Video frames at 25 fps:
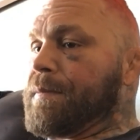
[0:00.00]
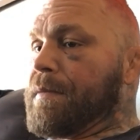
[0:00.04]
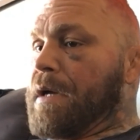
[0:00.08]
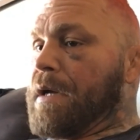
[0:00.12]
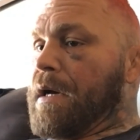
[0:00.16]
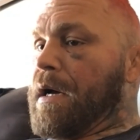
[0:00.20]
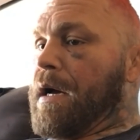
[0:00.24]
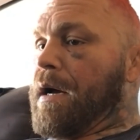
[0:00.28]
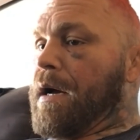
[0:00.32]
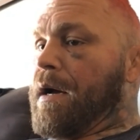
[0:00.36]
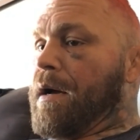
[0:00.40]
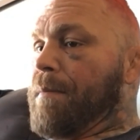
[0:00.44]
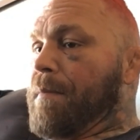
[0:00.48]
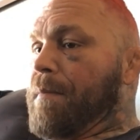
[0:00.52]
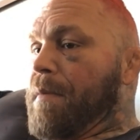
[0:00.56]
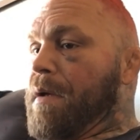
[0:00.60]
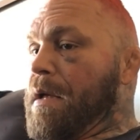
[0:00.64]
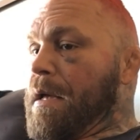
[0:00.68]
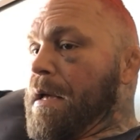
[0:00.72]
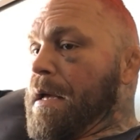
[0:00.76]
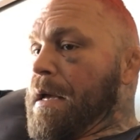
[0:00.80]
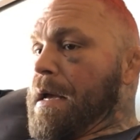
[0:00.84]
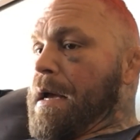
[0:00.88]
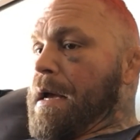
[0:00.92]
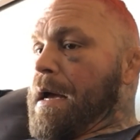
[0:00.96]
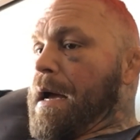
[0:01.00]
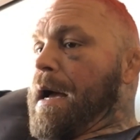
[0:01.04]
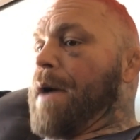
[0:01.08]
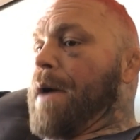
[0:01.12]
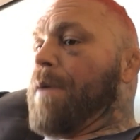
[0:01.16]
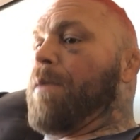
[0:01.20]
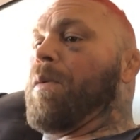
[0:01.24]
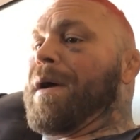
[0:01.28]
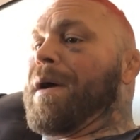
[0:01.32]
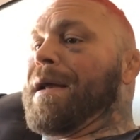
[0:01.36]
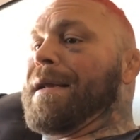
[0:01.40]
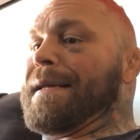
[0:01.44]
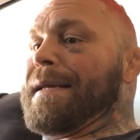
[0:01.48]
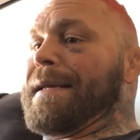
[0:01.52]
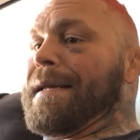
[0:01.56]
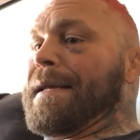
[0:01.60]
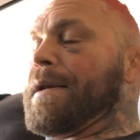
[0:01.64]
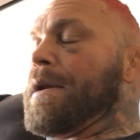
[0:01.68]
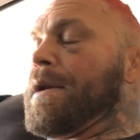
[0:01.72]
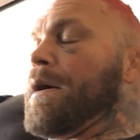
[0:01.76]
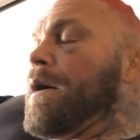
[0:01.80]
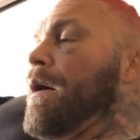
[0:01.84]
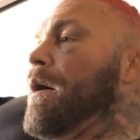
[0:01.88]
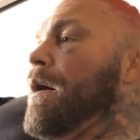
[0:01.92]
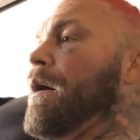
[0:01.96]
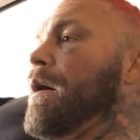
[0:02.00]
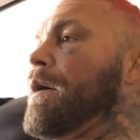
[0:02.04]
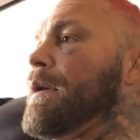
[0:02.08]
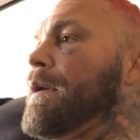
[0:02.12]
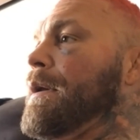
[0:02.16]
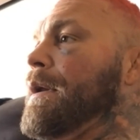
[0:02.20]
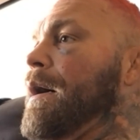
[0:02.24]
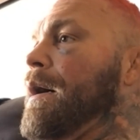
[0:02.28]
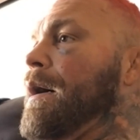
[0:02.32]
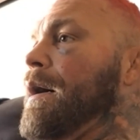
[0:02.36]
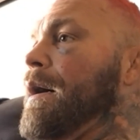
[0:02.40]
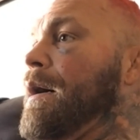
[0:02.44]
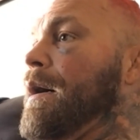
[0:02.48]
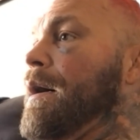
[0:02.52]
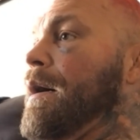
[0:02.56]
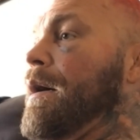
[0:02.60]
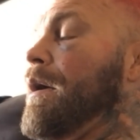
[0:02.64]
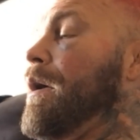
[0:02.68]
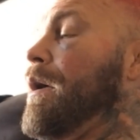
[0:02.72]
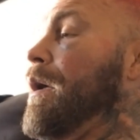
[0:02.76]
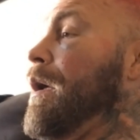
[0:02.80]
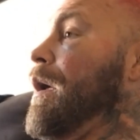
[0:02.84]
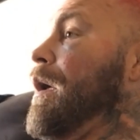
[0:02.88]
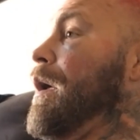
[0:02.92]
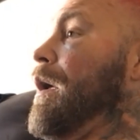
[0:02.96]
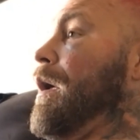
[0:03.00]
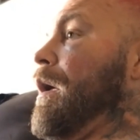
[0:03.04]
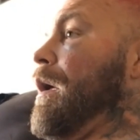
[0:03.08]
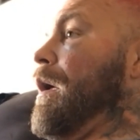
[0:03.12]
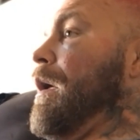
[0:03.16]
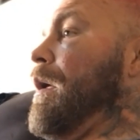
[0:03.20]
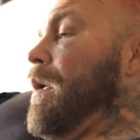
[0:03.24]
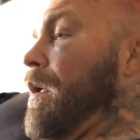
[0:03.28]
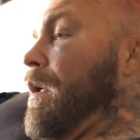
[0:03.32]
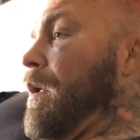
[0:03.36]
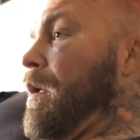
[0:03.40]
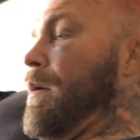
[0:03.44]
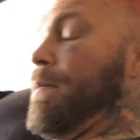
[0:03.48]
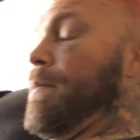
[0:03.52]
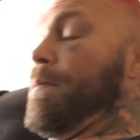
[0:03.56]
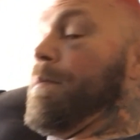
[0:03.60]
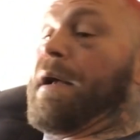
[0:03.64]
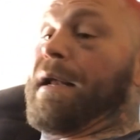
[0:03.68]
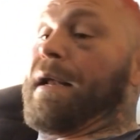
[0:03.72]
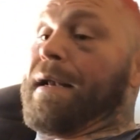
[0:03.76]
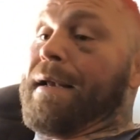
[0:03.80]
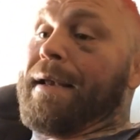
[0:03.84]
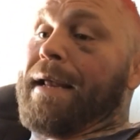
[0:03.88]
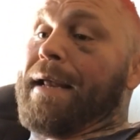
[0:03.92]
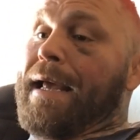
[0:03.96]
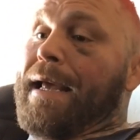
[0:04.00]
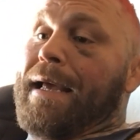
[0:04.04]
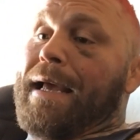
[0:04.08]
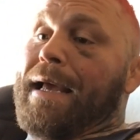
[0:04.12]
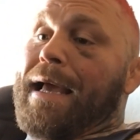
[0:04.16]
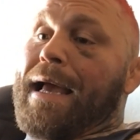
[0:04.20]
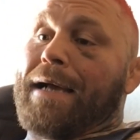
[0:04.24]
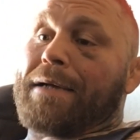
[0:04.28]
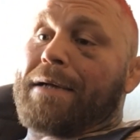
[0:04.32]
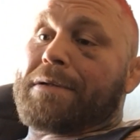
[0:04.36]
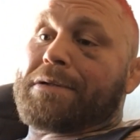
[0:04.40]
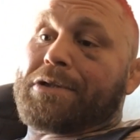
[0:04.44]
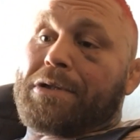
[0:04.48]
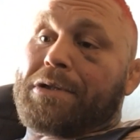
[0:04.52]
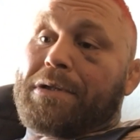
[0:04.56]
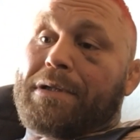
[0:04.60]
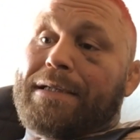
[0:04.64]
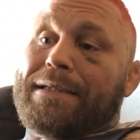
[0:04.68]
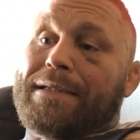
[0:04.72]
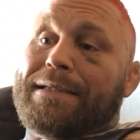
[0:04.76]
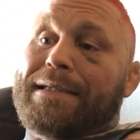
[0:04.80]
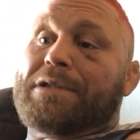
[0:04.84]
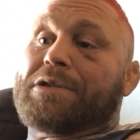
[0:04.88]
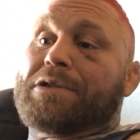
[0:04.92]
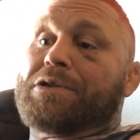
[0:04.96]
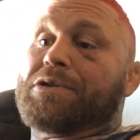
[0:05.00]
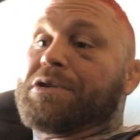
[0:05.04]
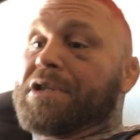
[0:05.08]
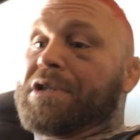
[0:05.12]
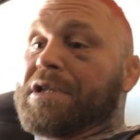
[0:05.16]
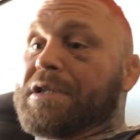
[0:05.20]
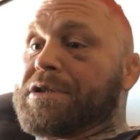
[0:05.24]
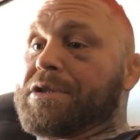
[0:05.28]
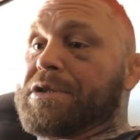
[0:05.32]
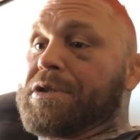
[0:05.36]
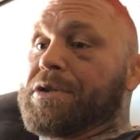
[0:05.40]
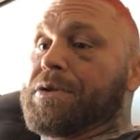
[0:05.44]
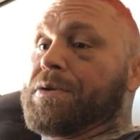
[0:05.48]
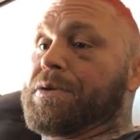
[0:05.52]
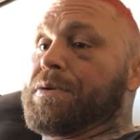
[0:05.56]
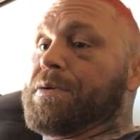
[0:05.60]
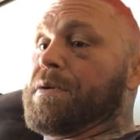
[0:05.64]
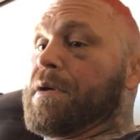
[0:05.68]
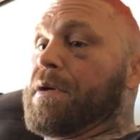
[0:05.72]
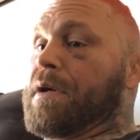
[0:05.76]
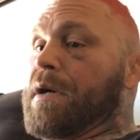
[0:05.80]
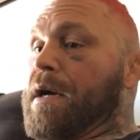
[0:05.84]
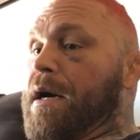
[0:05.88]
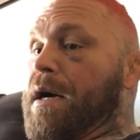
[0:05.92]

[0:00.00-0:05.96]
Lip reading: I went in on Monday actually and did jiu-jitsu.